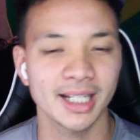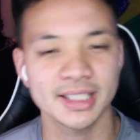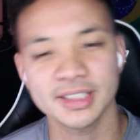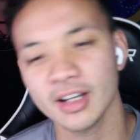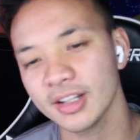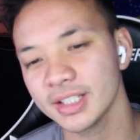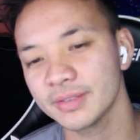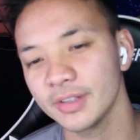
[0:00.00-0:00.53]
I
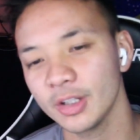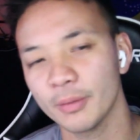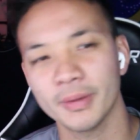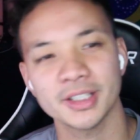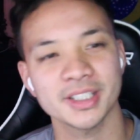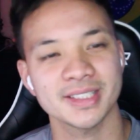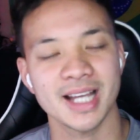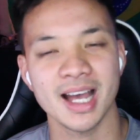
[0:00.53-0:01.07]
saw this video a
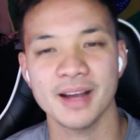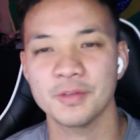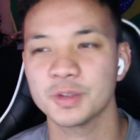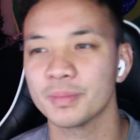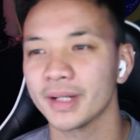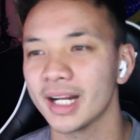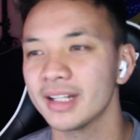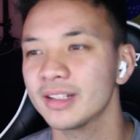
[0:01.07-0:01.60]
bunch of times,
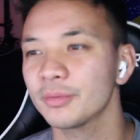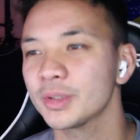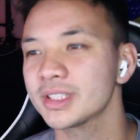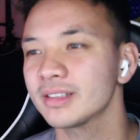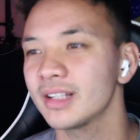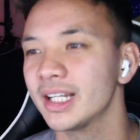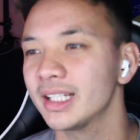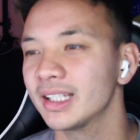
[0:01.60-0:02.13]
but I
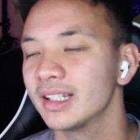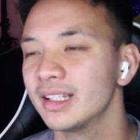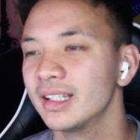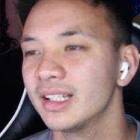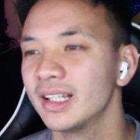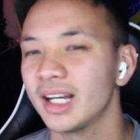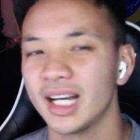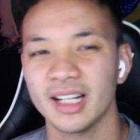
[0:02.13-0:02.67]
wasn't like,
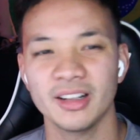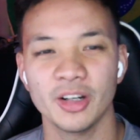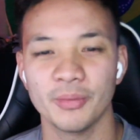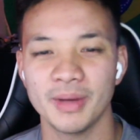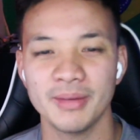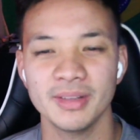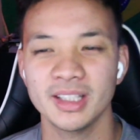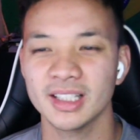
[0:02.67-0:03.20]
I don't know,
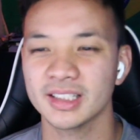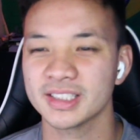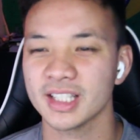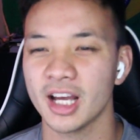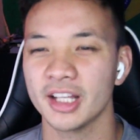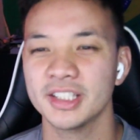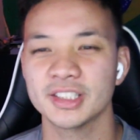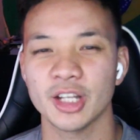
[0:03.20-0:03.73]
maybe
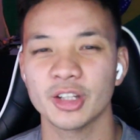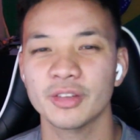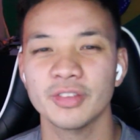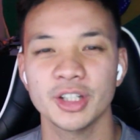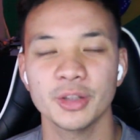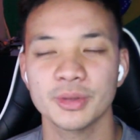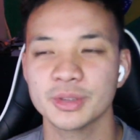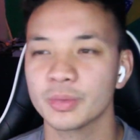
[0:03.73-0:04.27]
his other
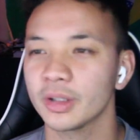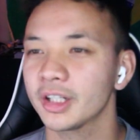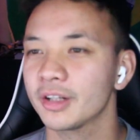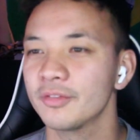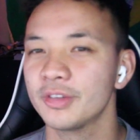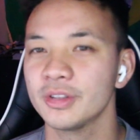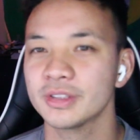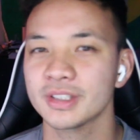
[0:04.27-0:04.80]
video was really
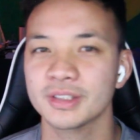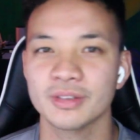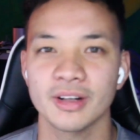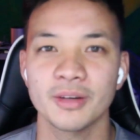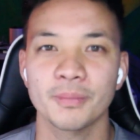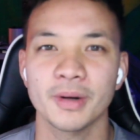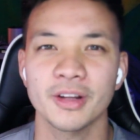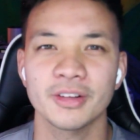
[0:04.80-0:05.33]
confusing, so I
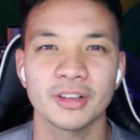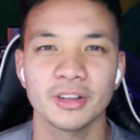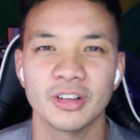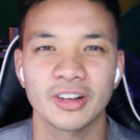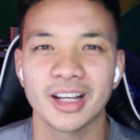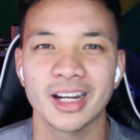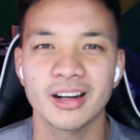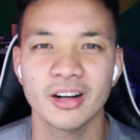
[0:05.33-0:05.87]
didn't bother to
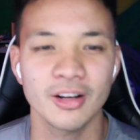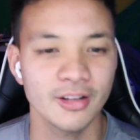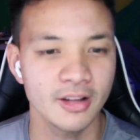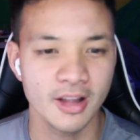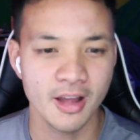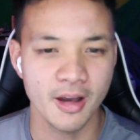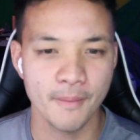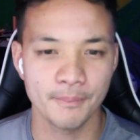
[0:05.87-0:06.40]
look at it
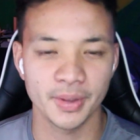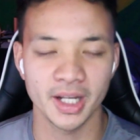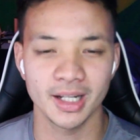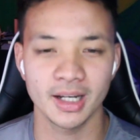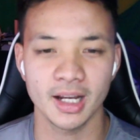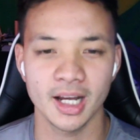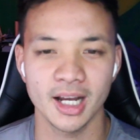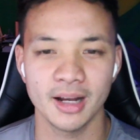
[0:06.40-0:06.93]
all.
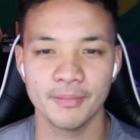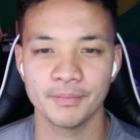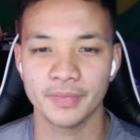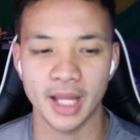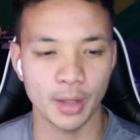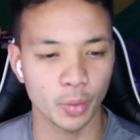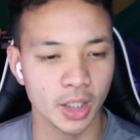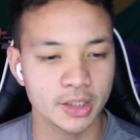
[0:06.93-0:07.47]
But
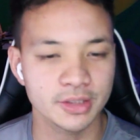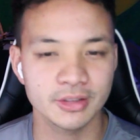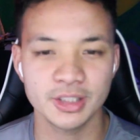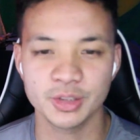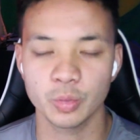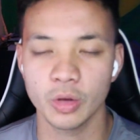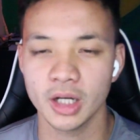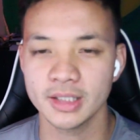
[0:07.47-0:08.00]
I watched through
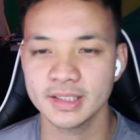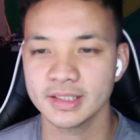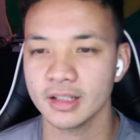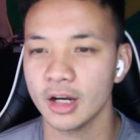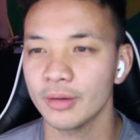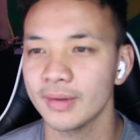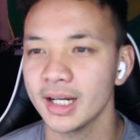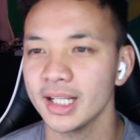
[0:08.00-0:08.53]
this once
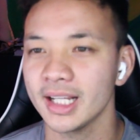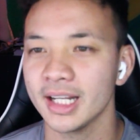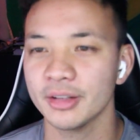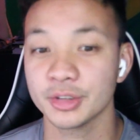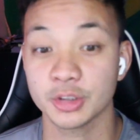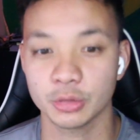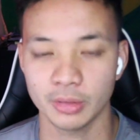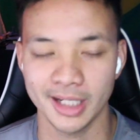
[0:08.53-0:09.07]
already, and it
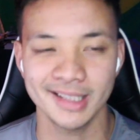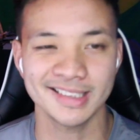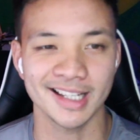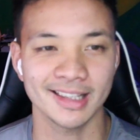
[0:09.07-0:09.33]
was great.